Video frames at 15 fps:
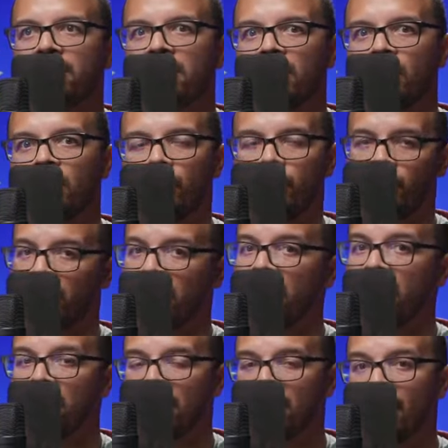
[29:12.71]
Go
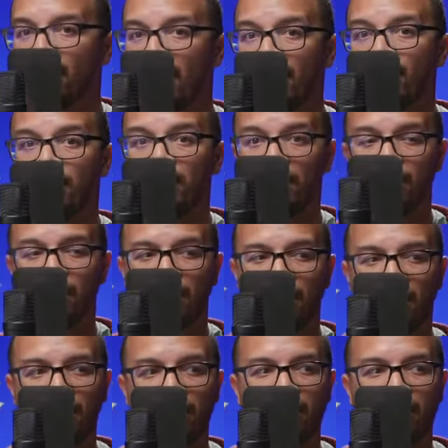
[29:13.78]
3 that might be coming out.